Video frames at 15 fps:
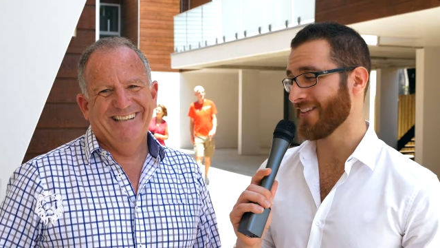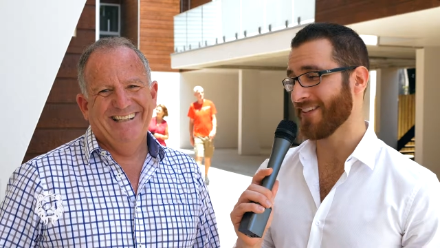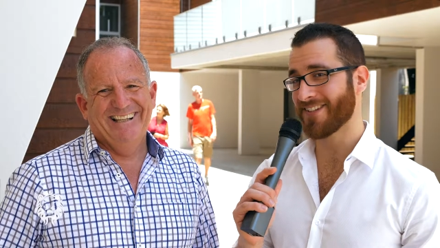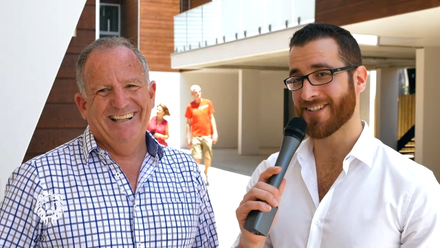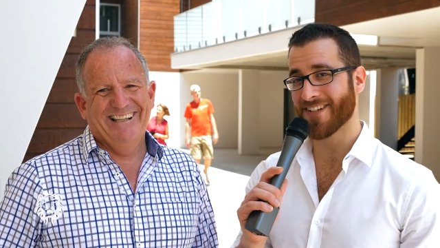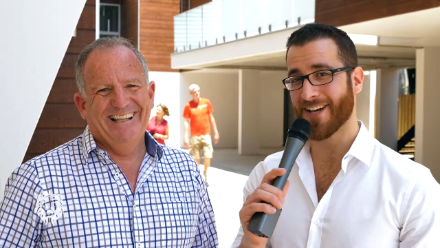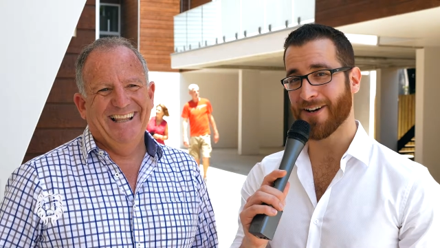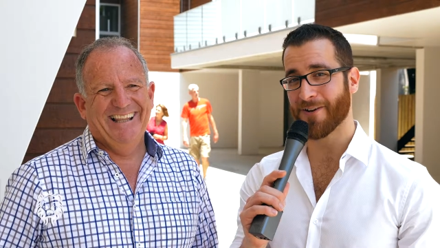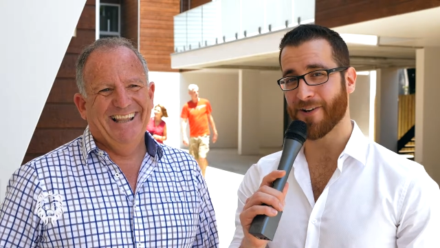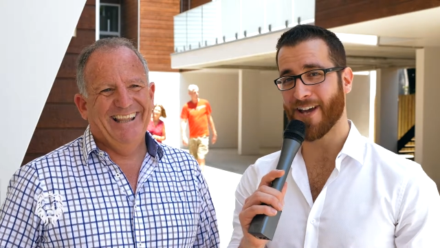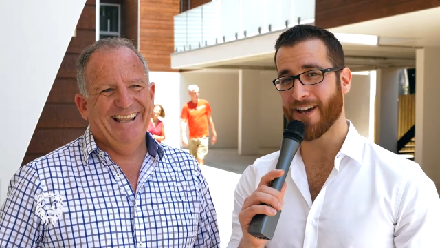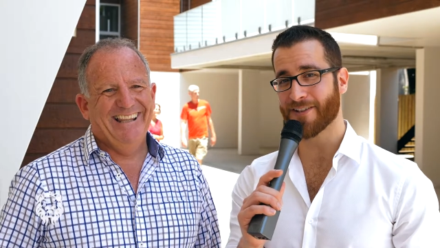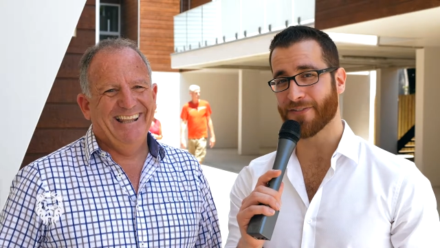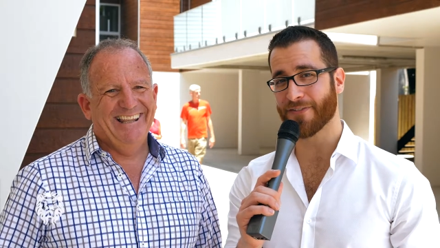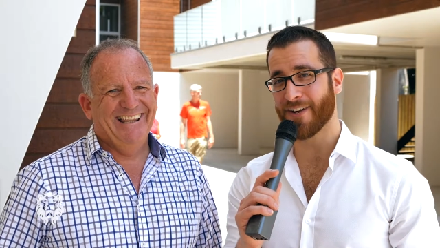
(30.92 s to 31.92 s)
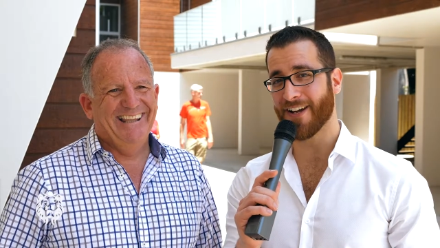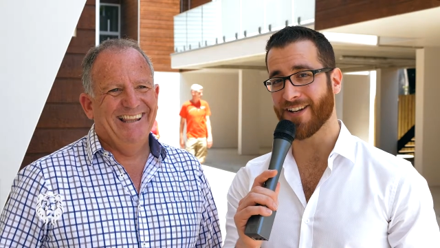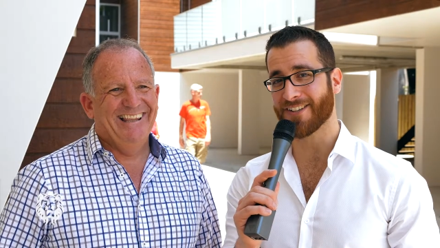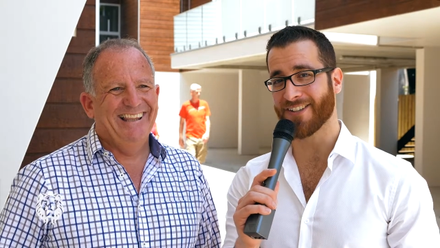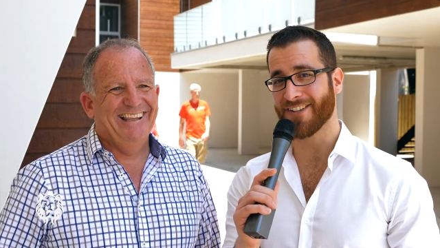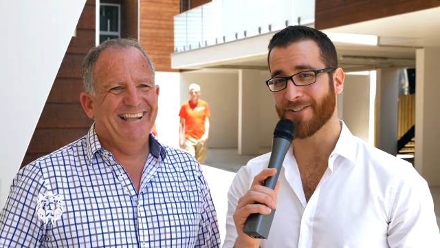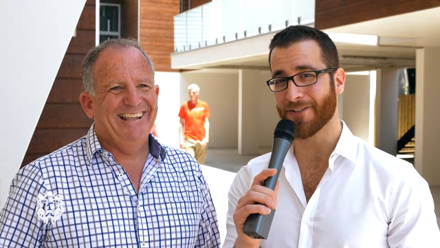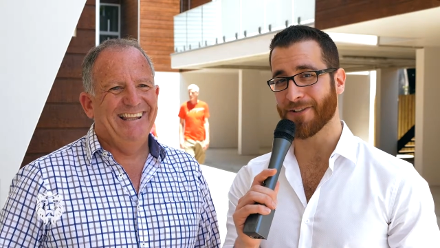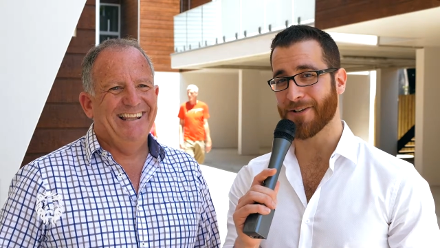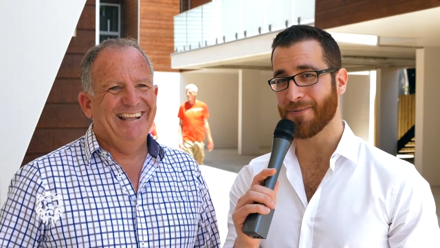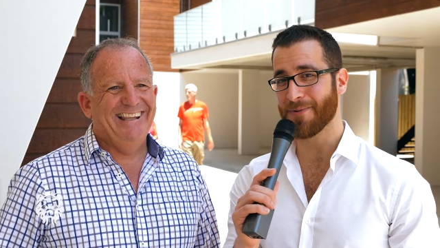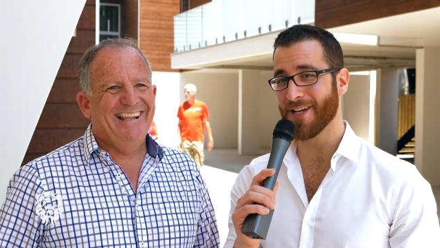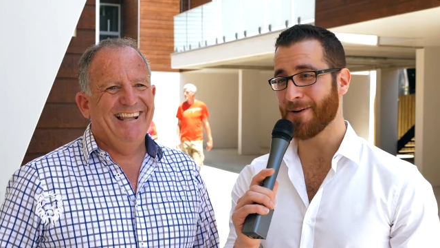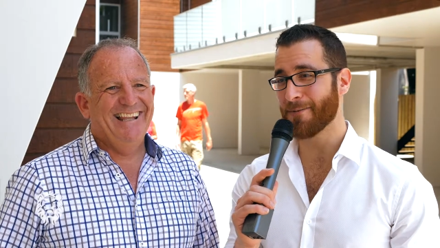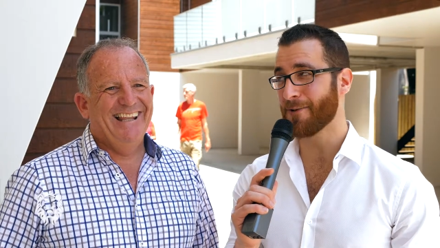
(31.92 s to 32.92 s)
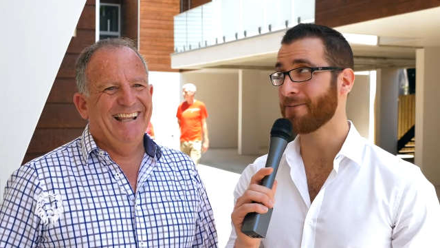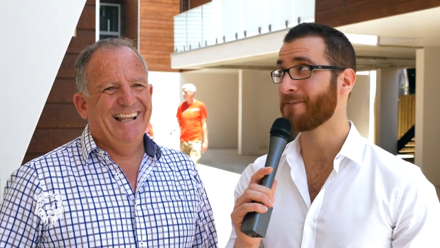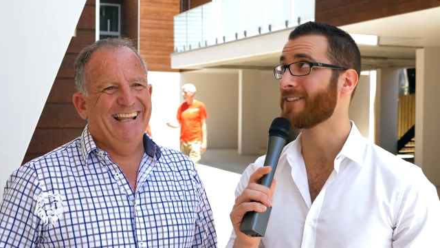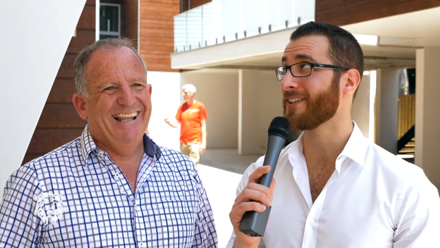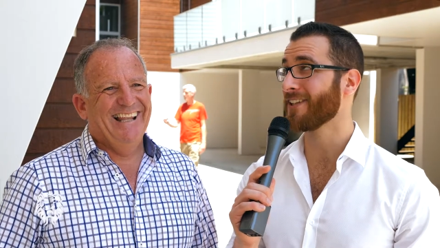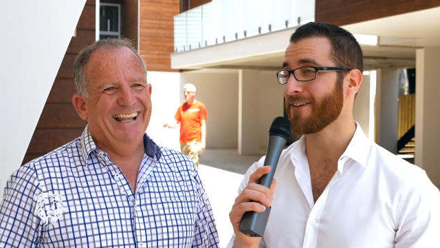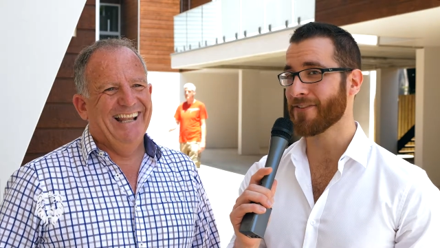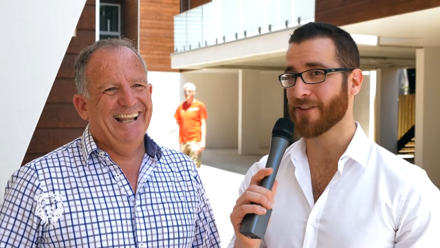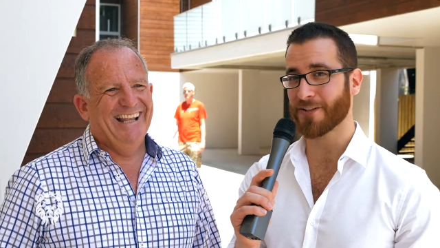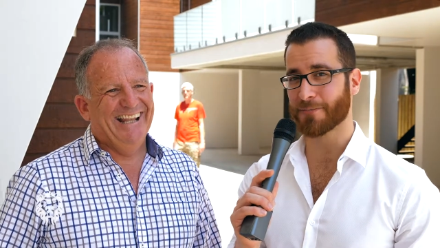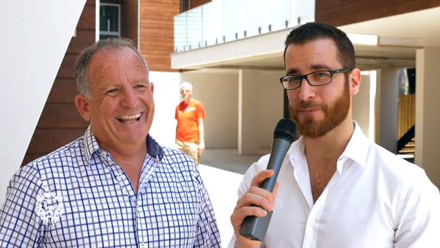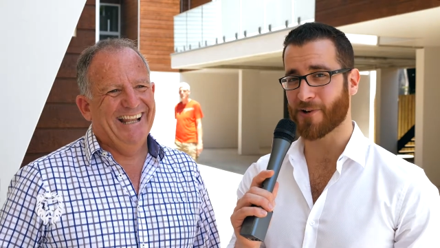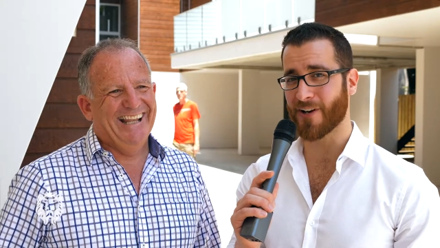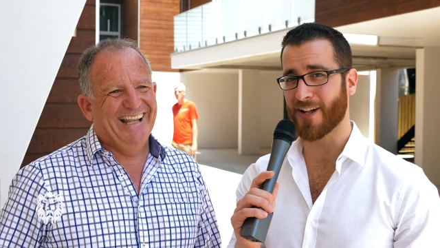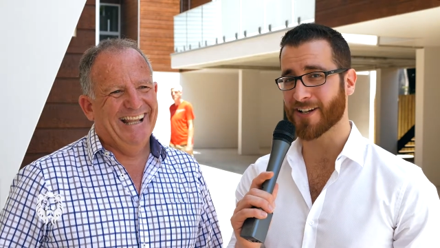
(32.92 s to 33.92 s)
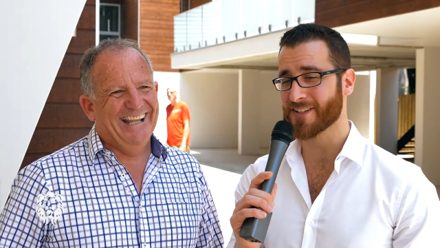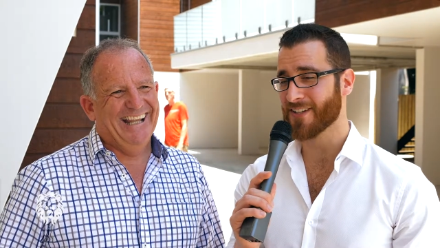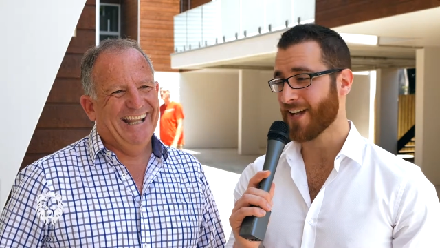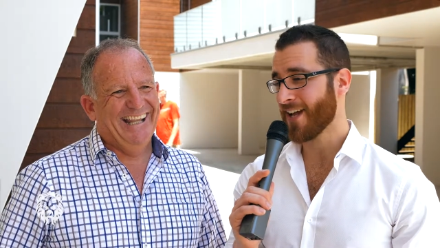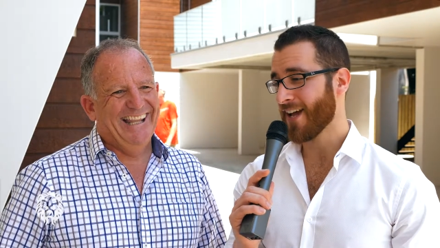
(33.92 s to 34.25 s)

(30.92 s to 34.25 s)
Speaker 1: that uh, we had to face in order to be able to deliver this product.